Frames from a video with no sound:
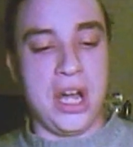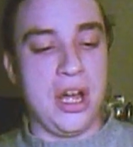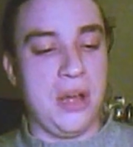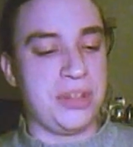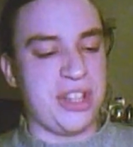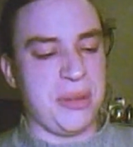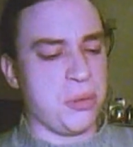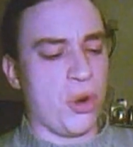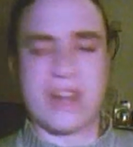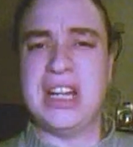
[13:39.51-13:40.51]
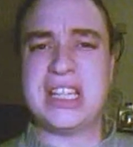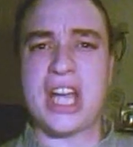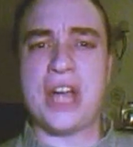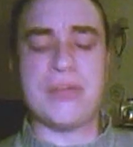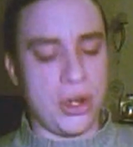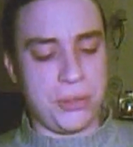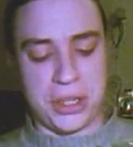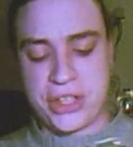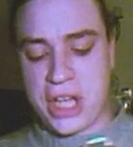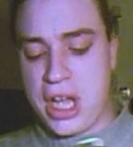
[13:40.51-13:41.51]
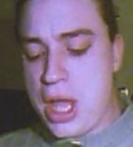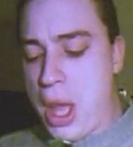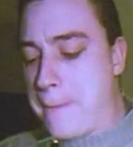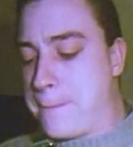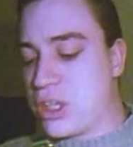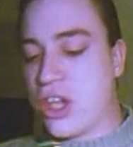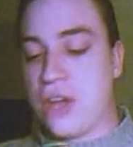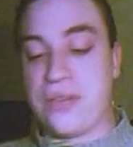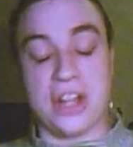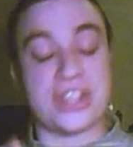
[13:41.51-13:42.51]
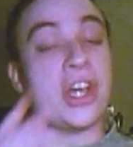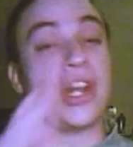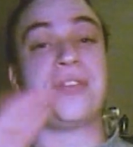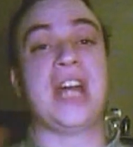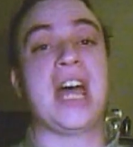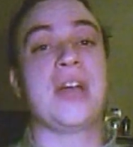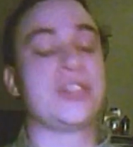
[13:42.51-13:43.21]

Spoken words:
There's not much more I can really say on Roadbuster, but so far I'll sign off for now.